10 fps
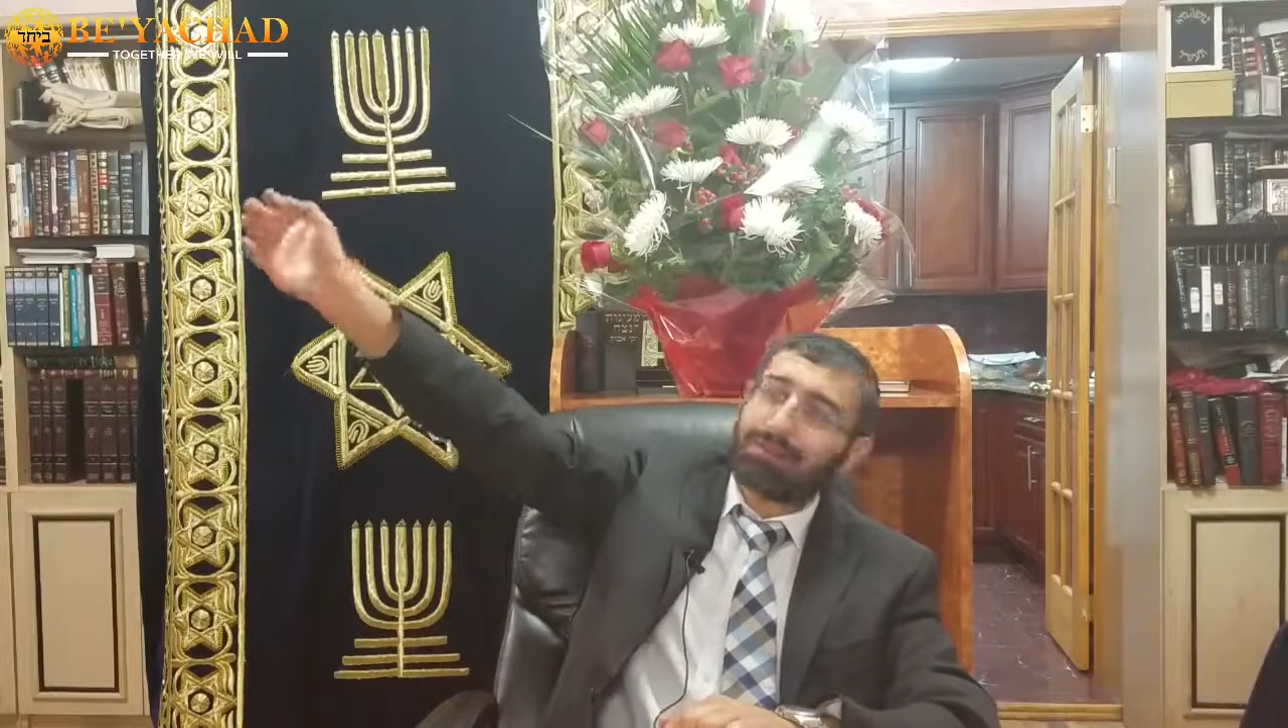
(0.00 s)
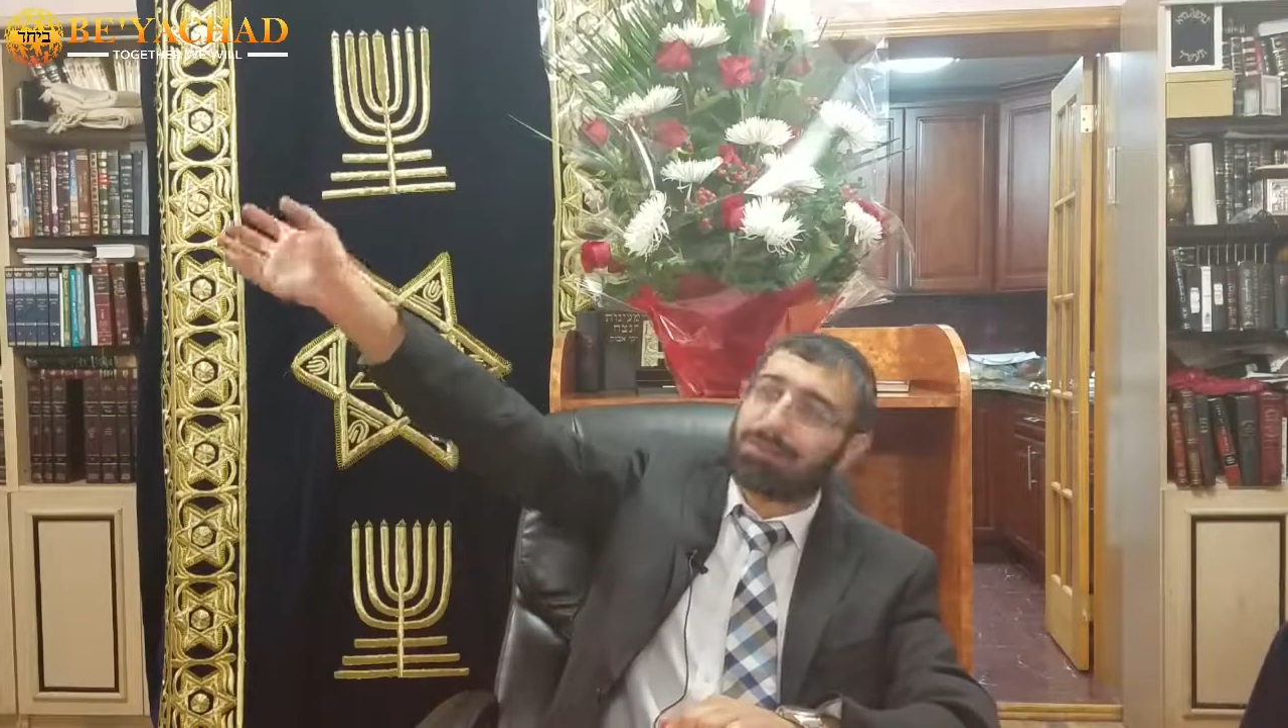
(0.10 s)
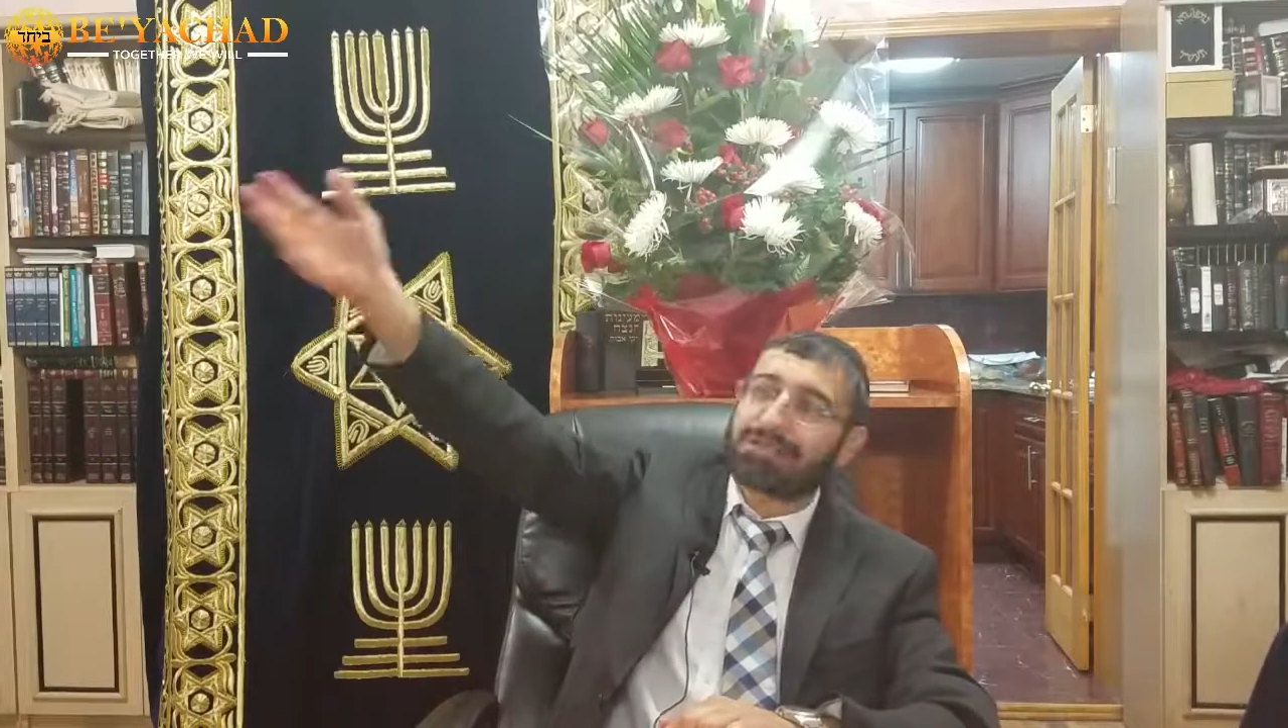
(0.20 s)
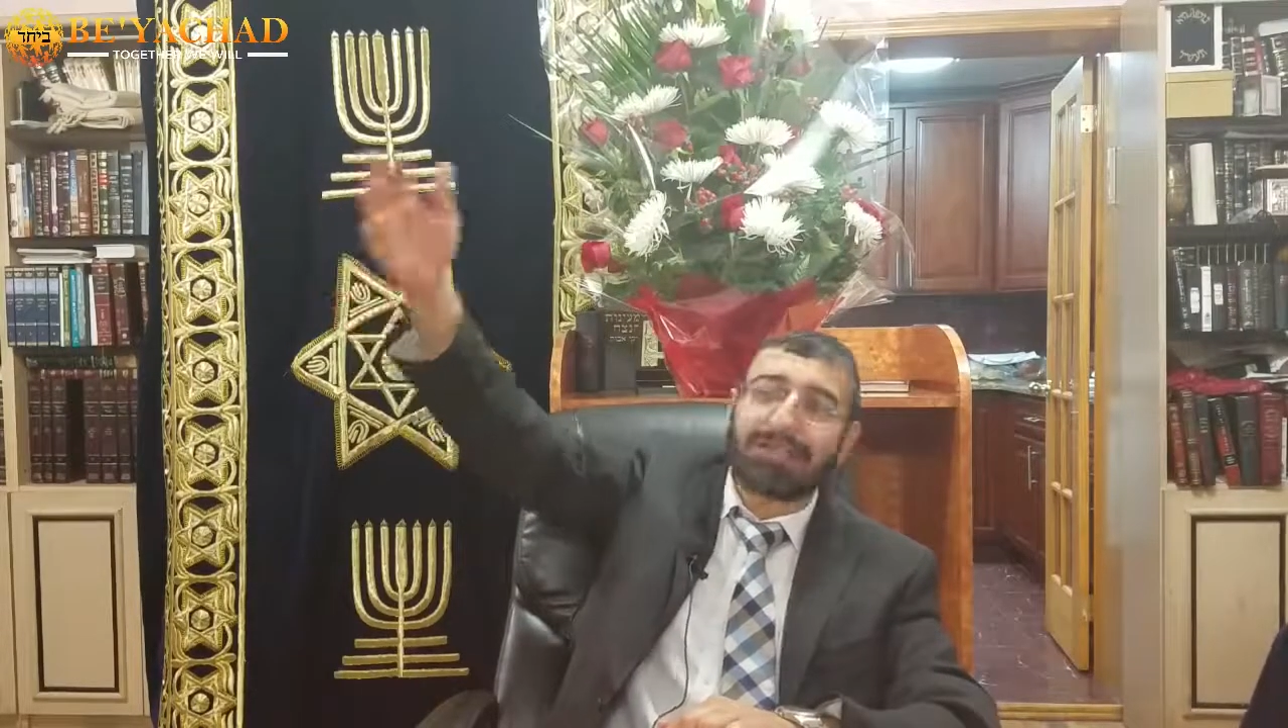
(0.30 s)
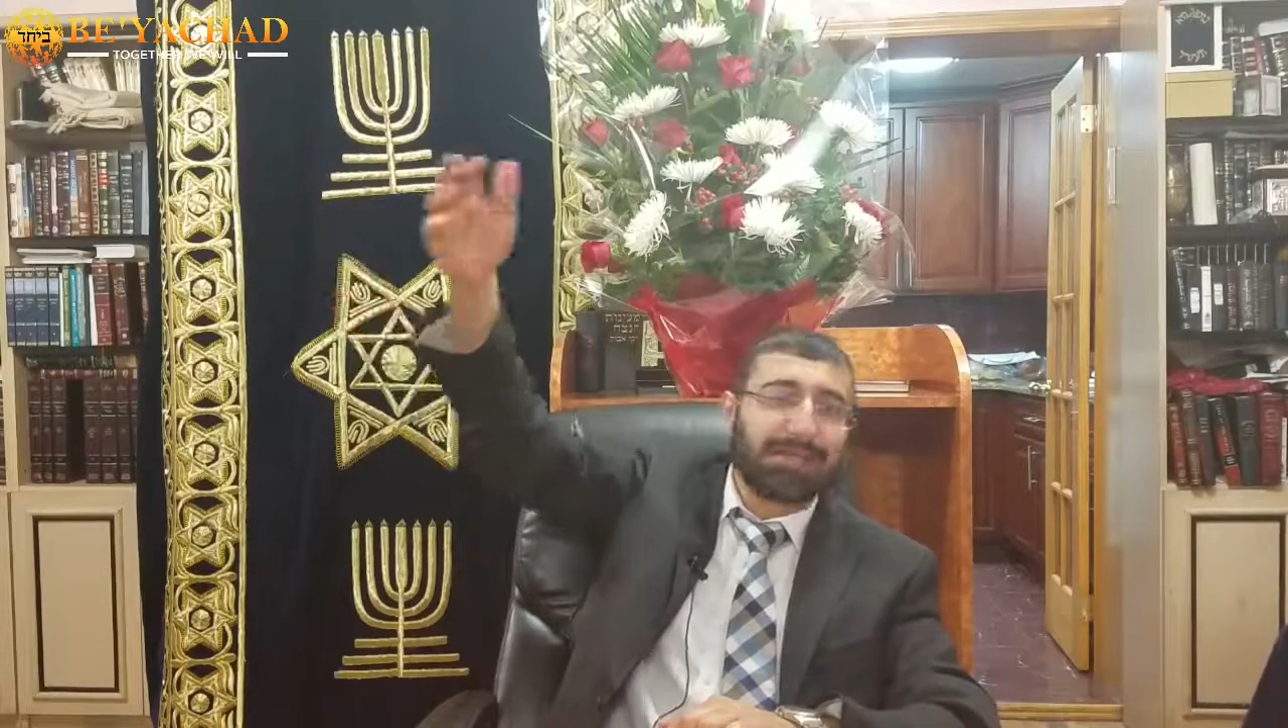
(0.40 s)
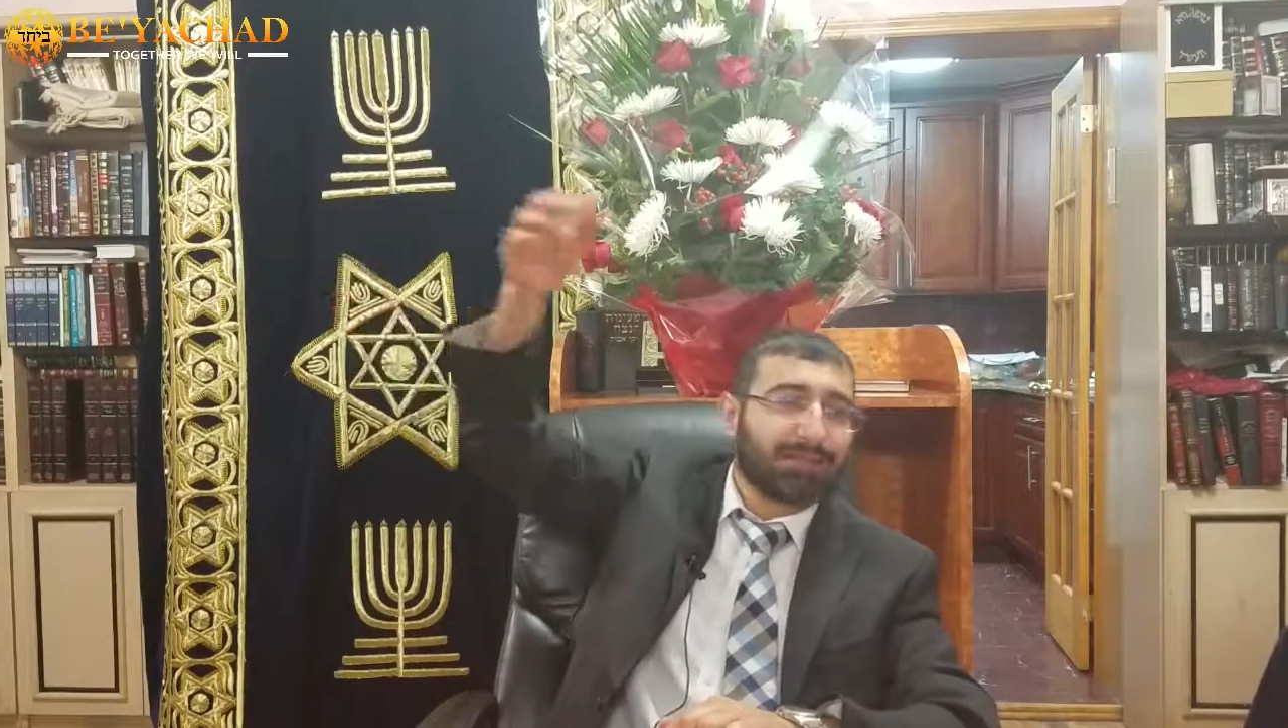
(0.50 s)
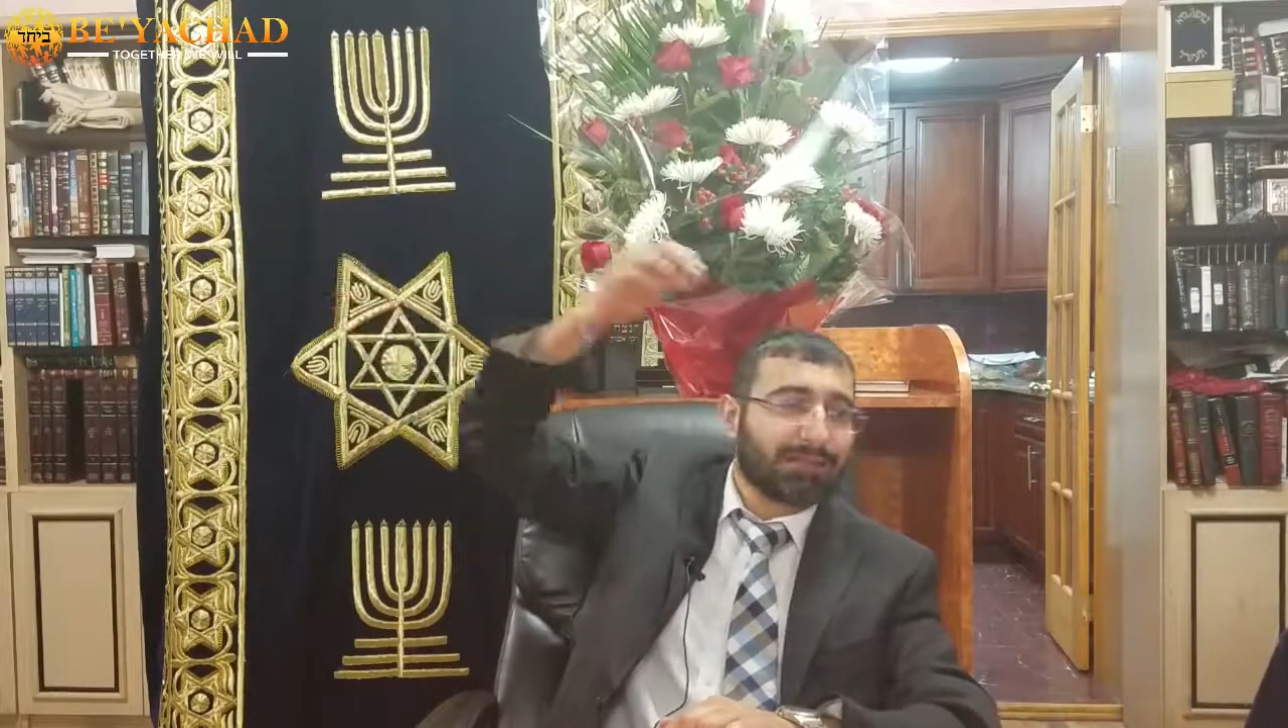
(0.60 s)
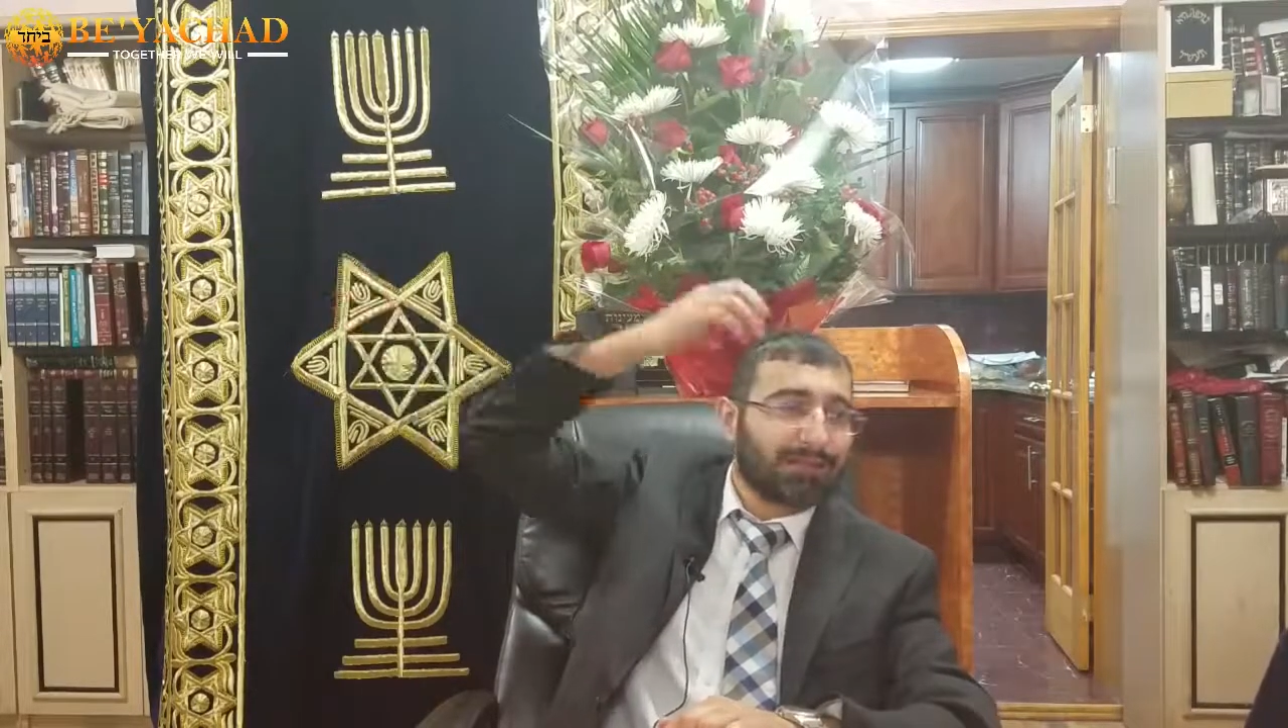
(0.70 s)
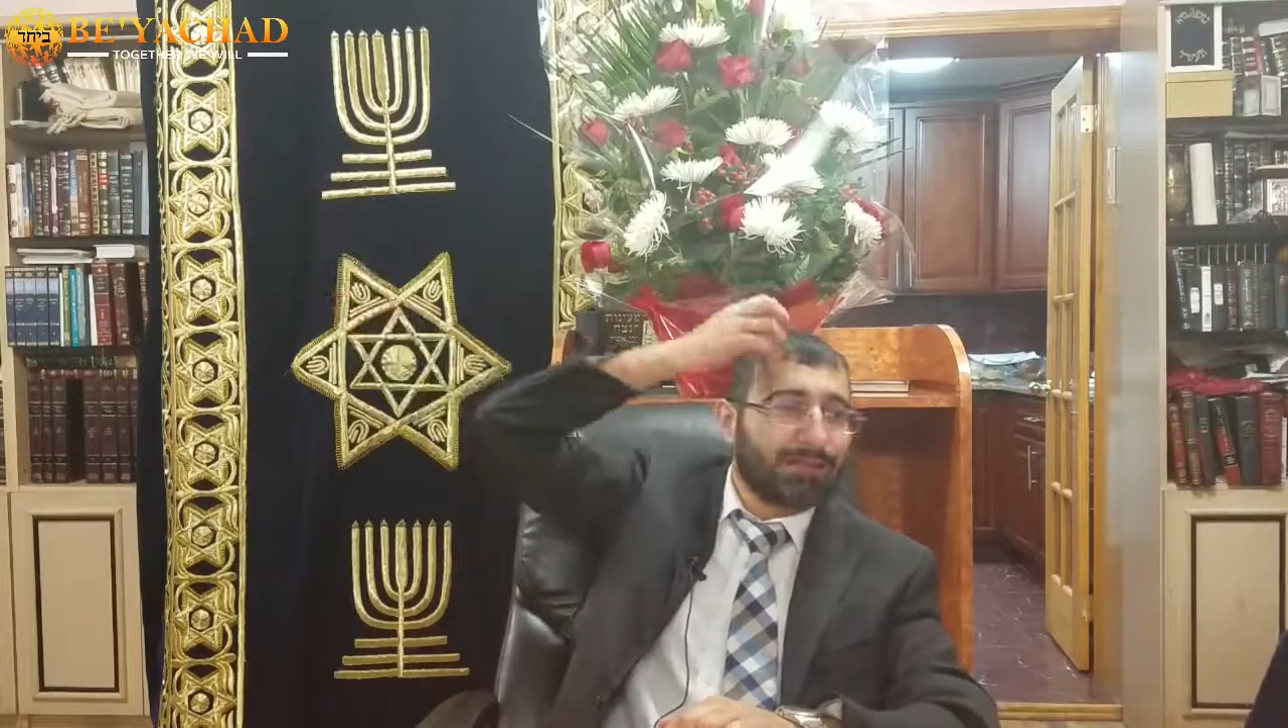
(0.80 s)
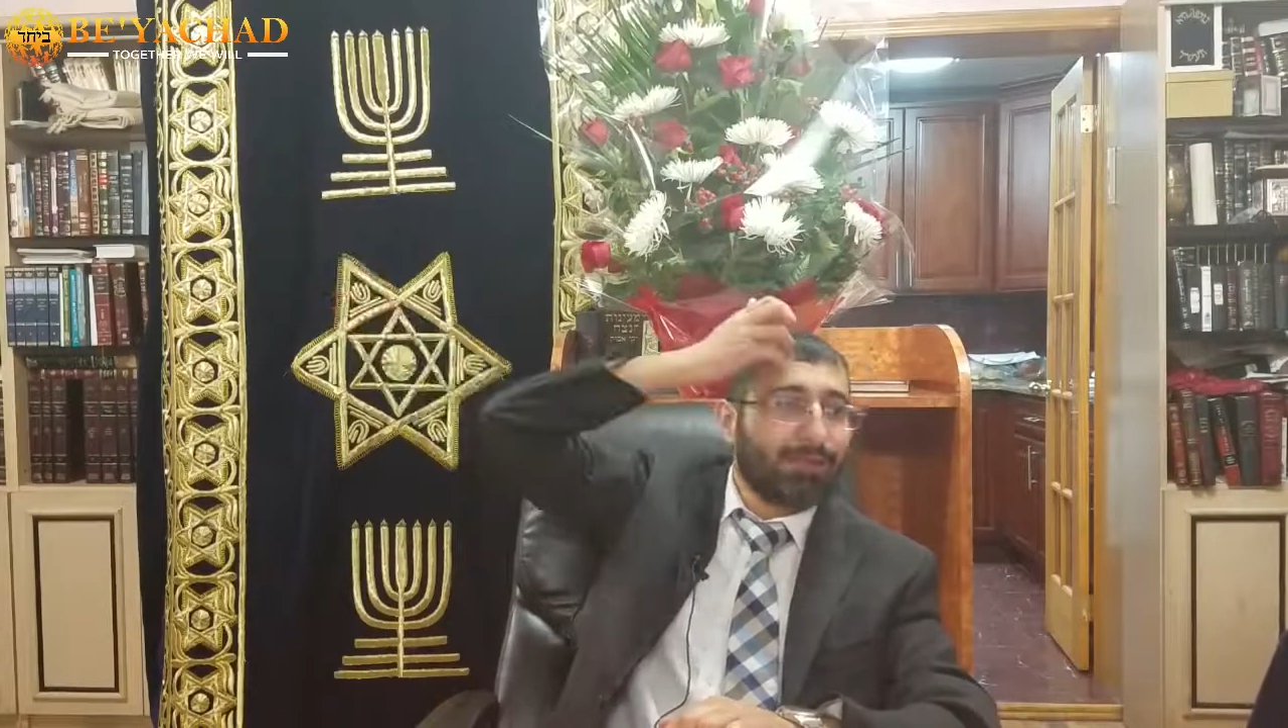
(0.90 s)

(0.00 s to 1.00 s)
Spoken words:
it was gone.